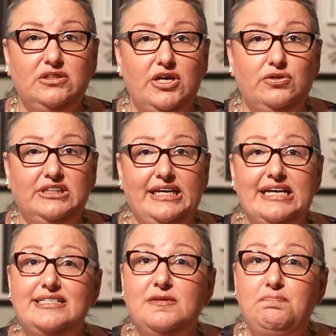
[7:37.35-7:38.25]
locally
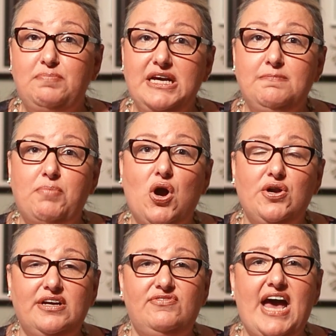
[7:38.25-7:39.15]
is a big
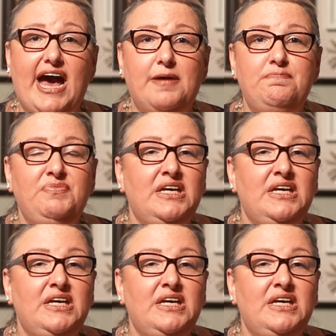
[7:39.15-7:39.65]
part of that.